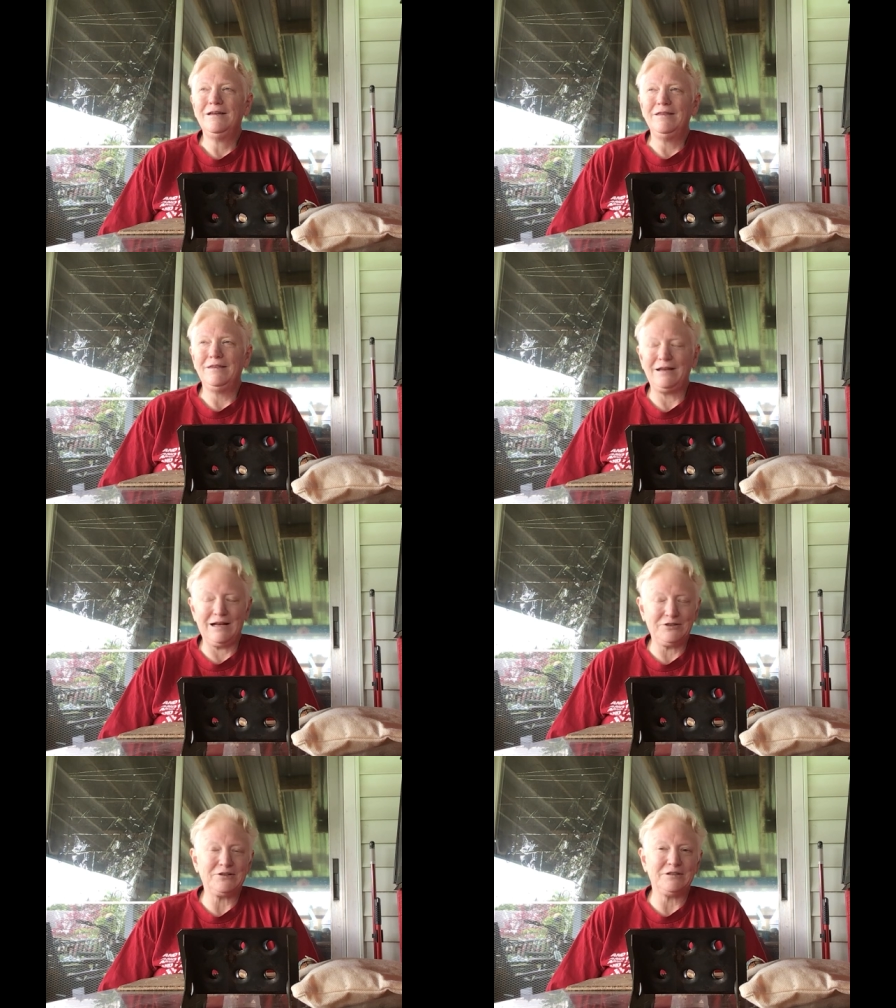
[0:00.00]
that
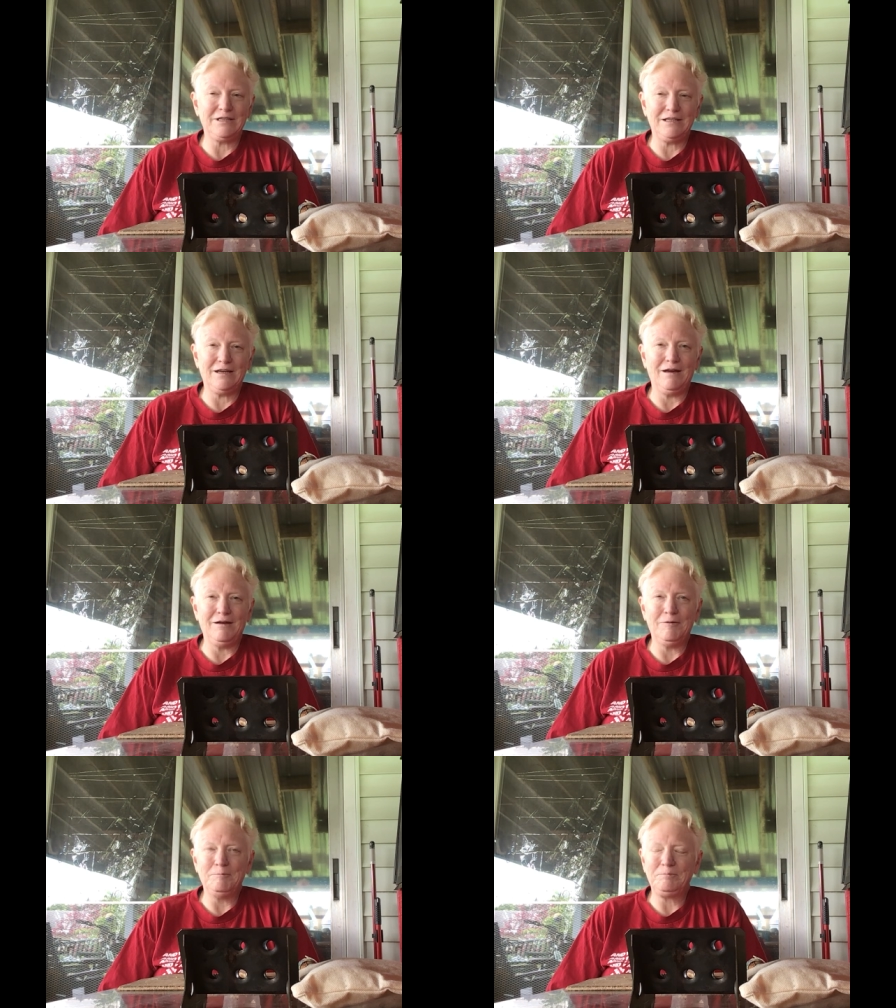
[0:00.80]
actually, I
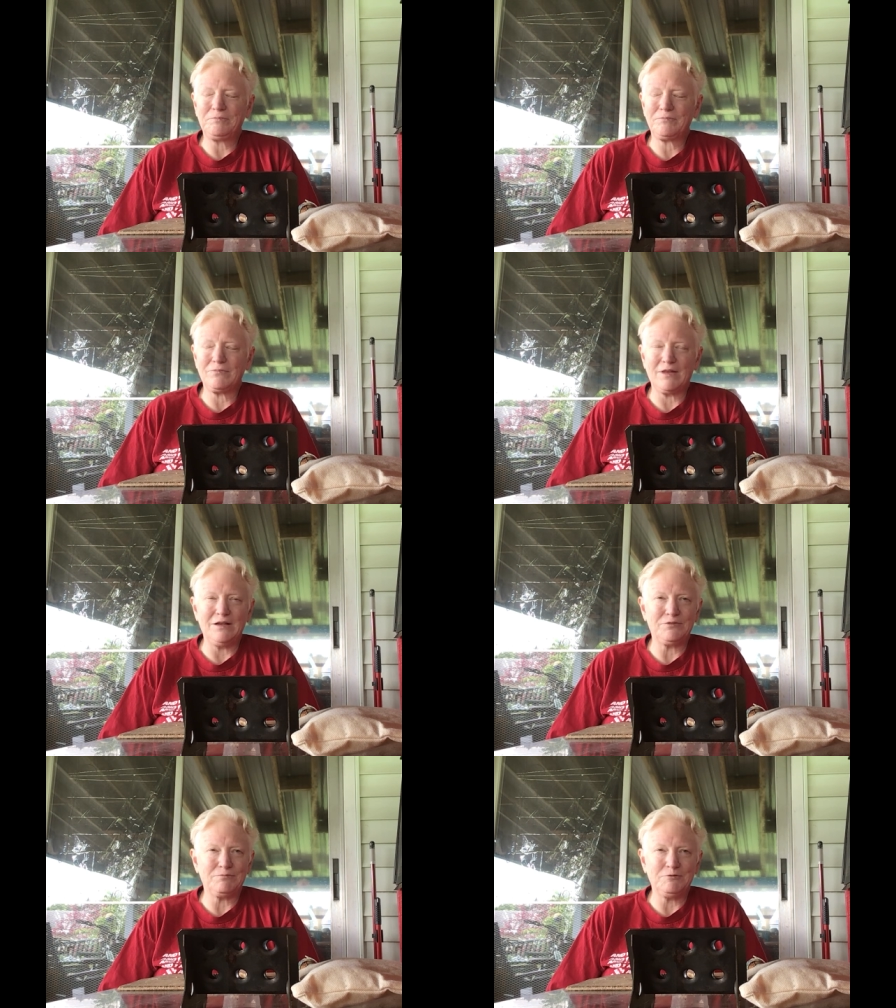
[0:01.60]

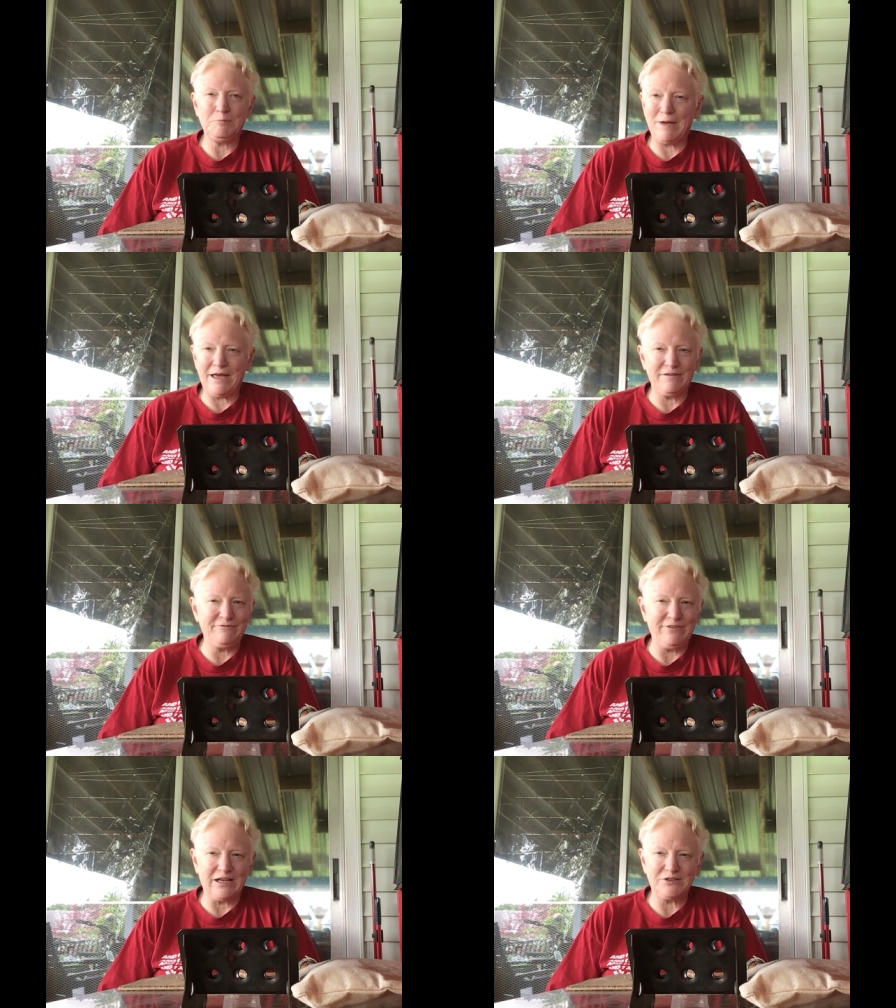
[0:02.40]
had real bad
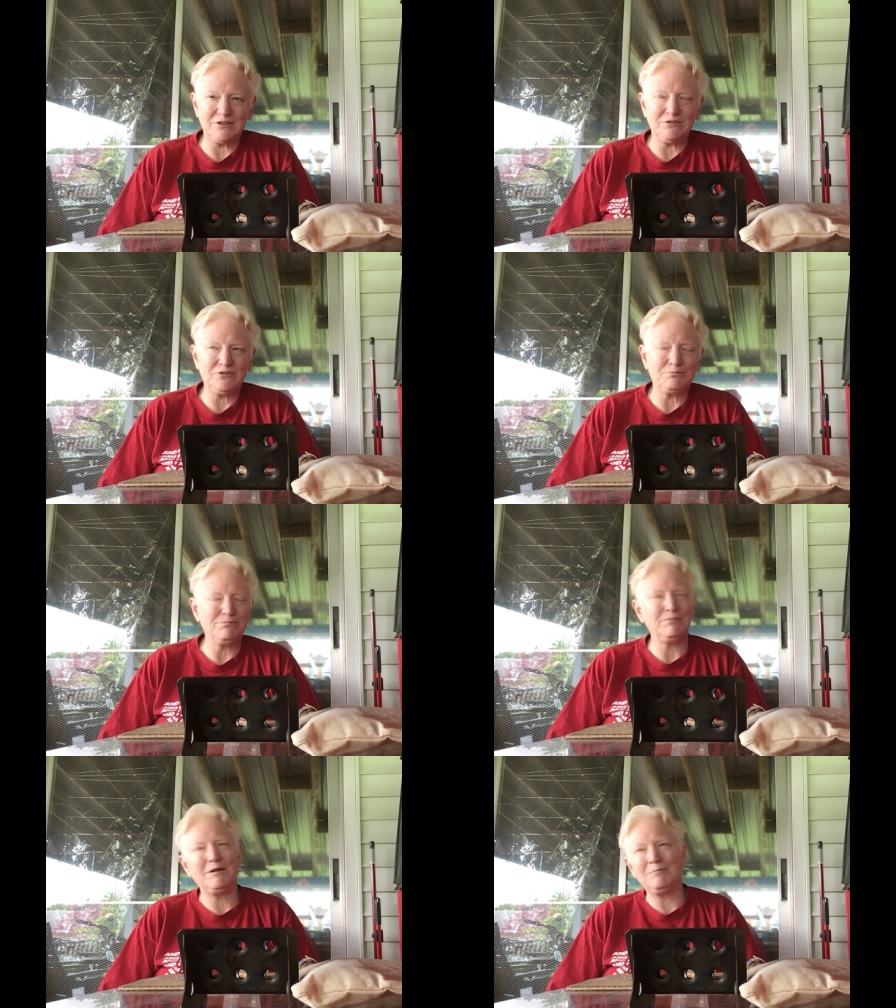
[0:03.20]

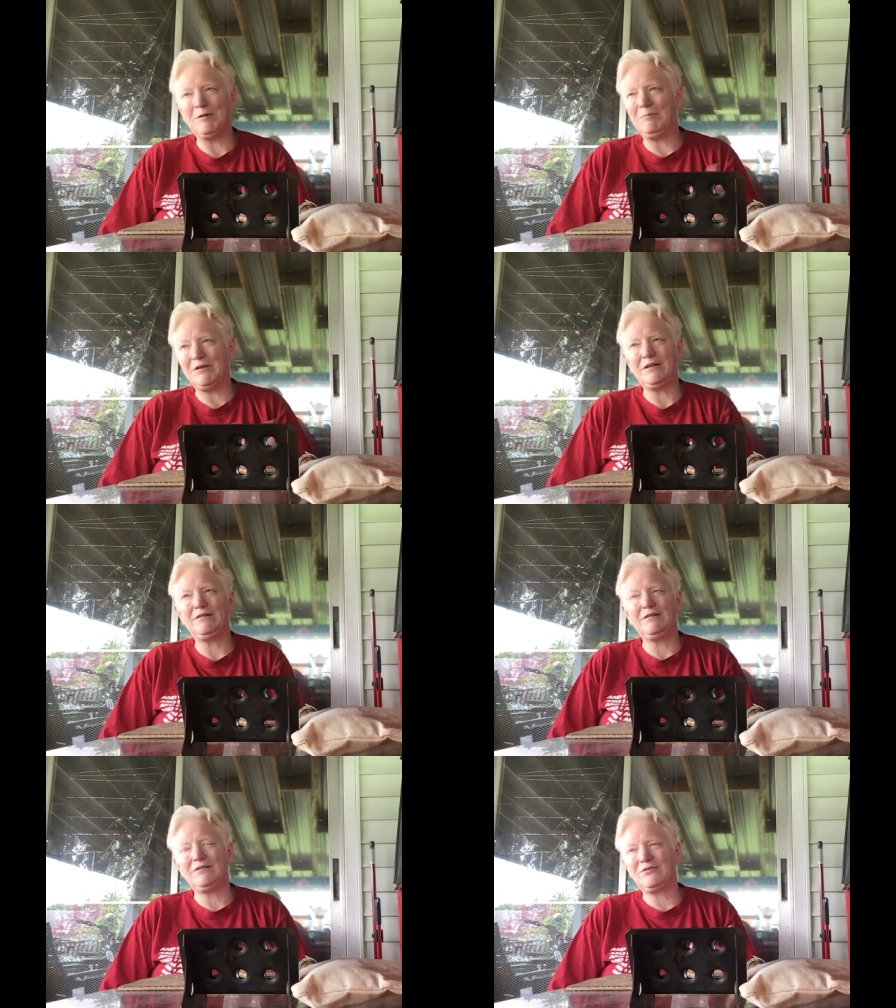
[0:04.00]
infections. My blood
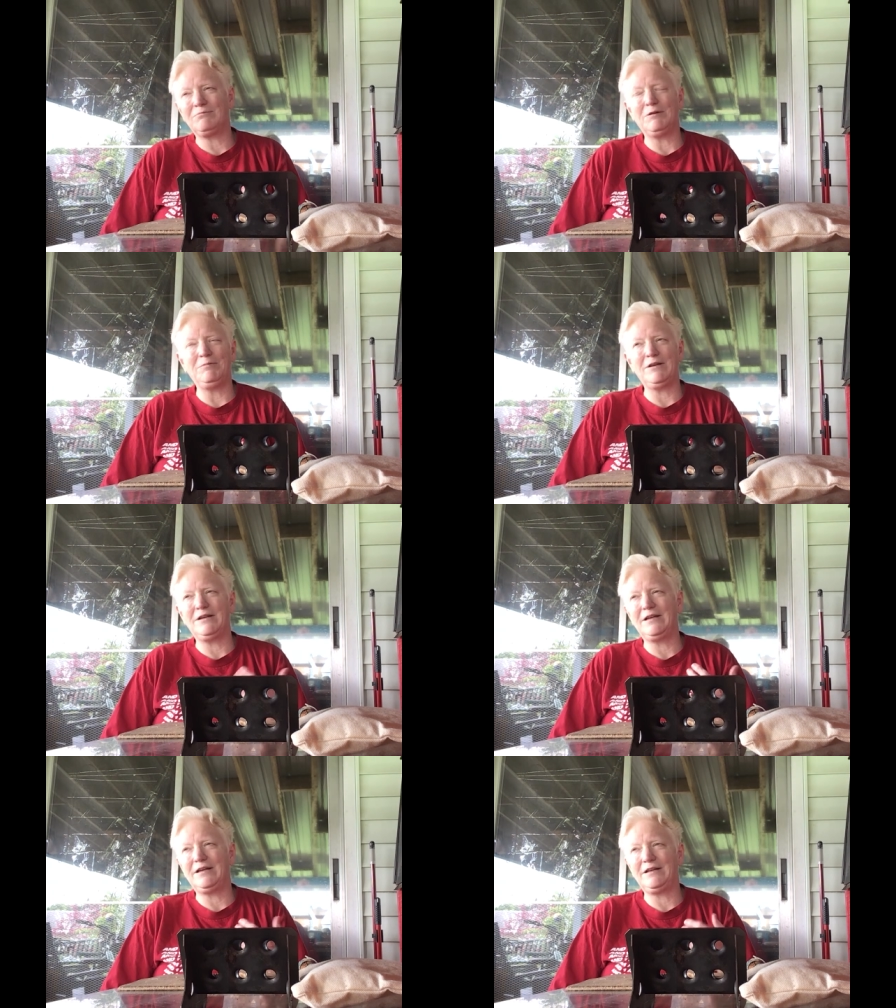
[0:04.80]

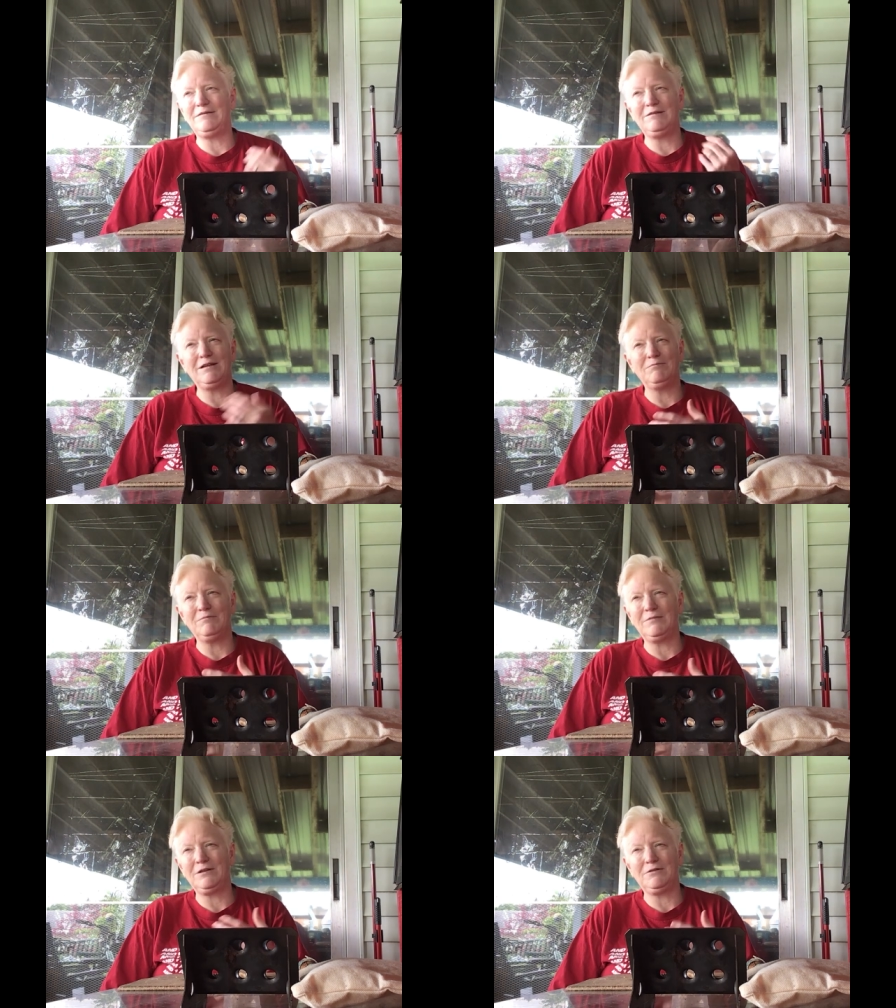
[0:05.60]
and
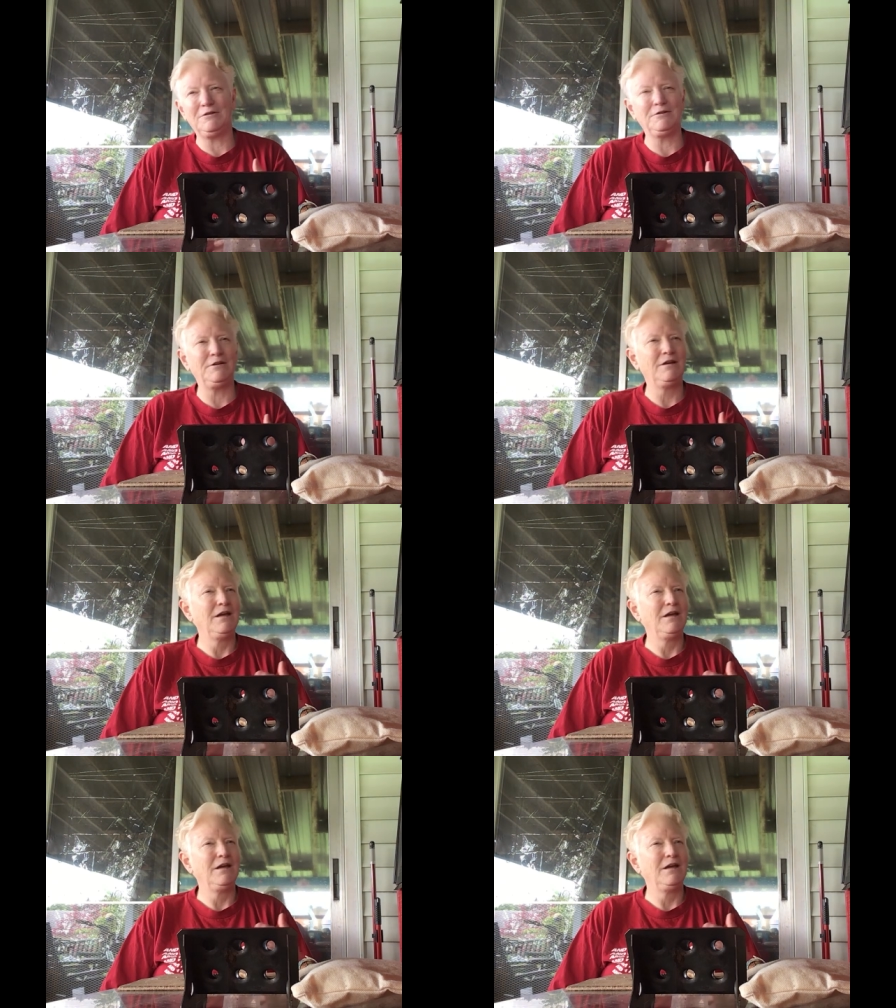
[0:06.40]
urine.